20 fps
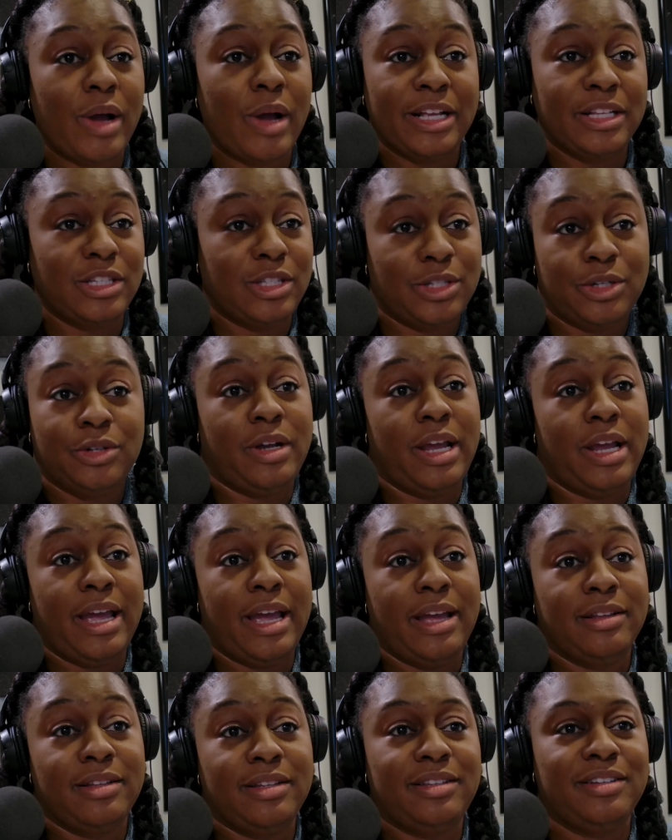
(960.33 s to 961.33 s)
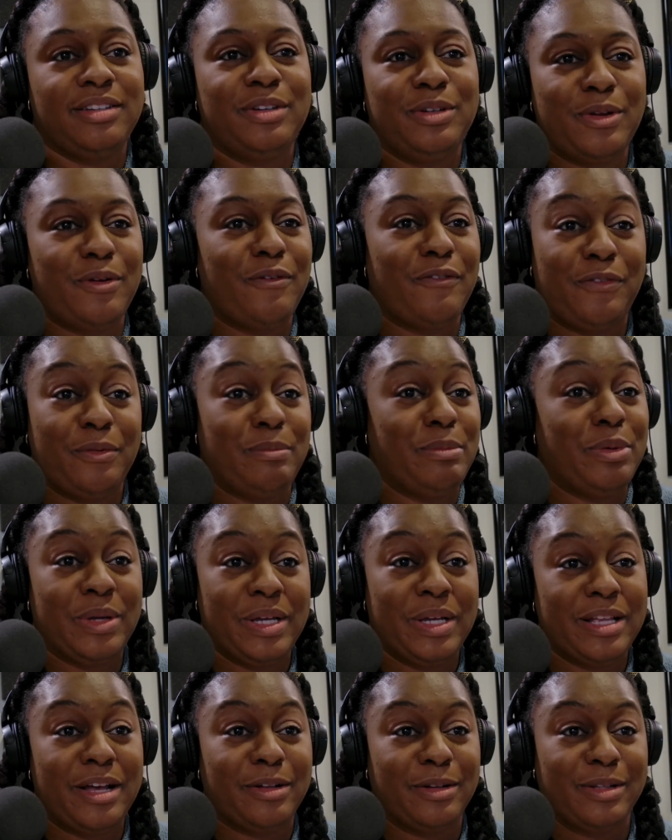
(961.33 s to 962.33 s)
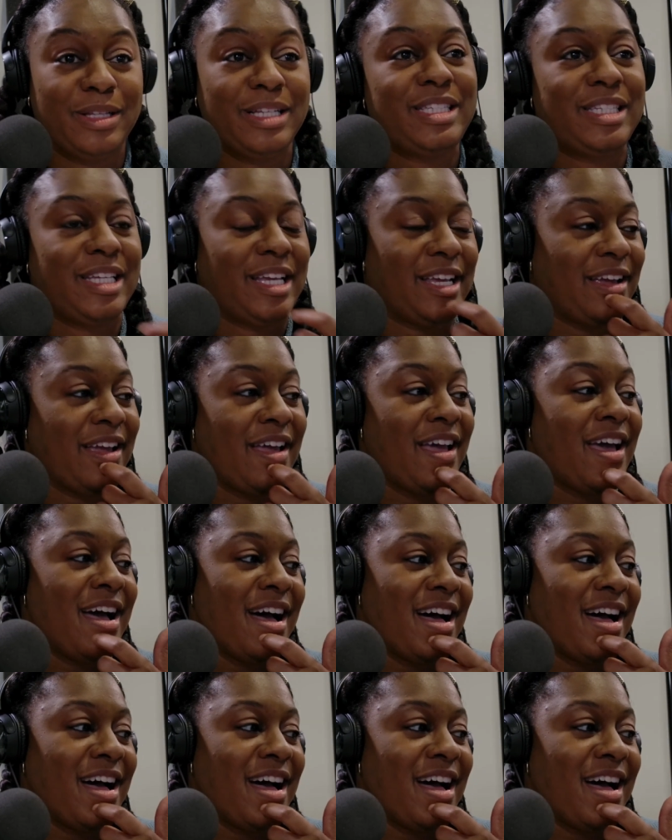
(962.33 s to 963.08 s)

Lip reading: Ryan Serhant, from $1 Million Listing.